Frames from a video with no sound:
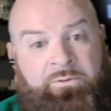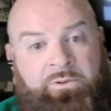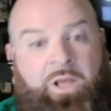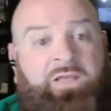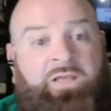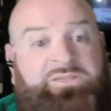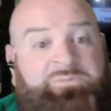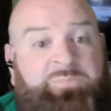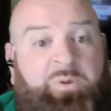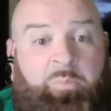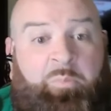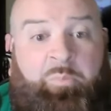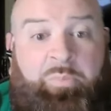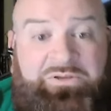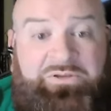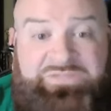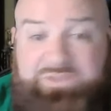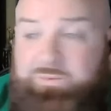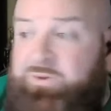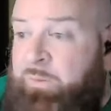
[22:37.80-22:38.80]
Call
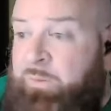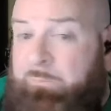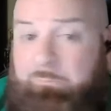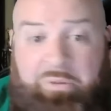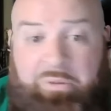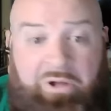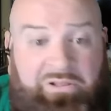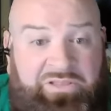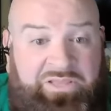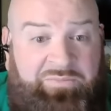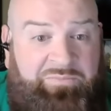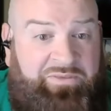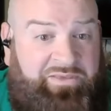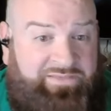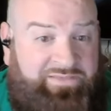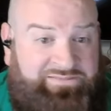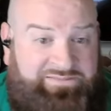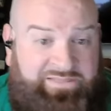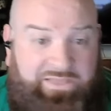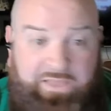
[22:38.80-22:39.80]
someone a bully
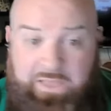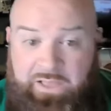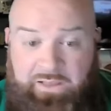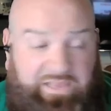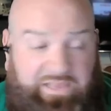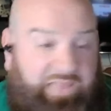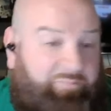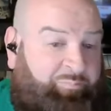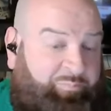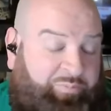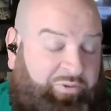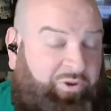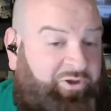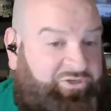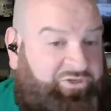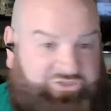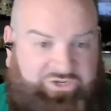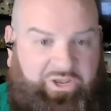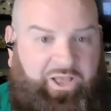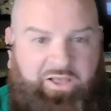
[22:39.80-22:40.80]
because they
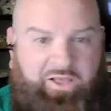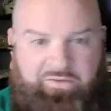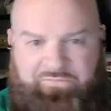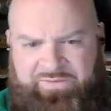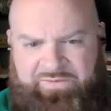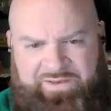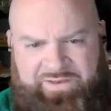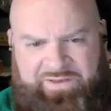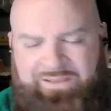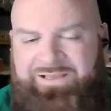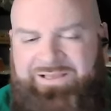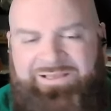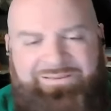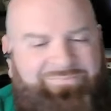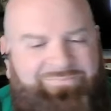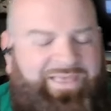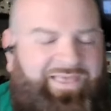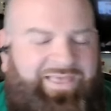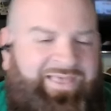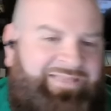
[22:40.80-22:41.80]
push off.
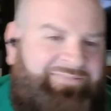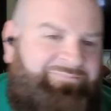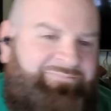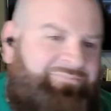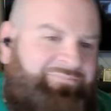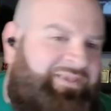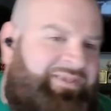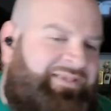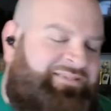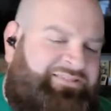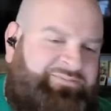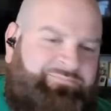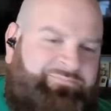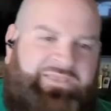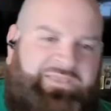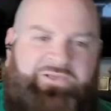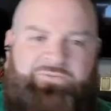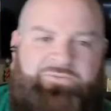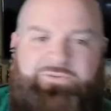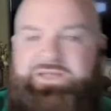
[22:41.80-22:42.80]
Man, miss
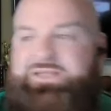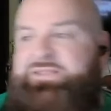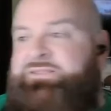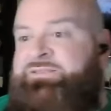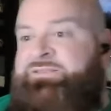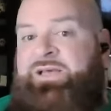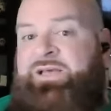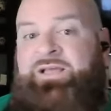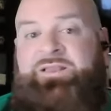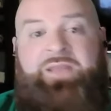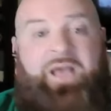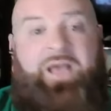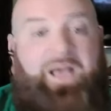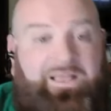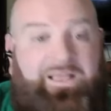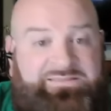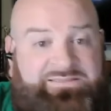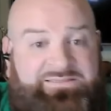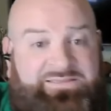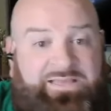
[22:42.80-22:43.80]
me with the
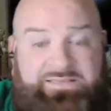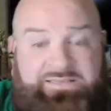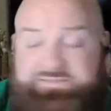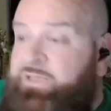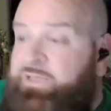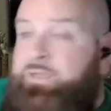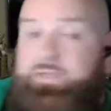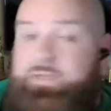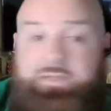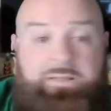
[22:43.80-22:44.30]
nonsense.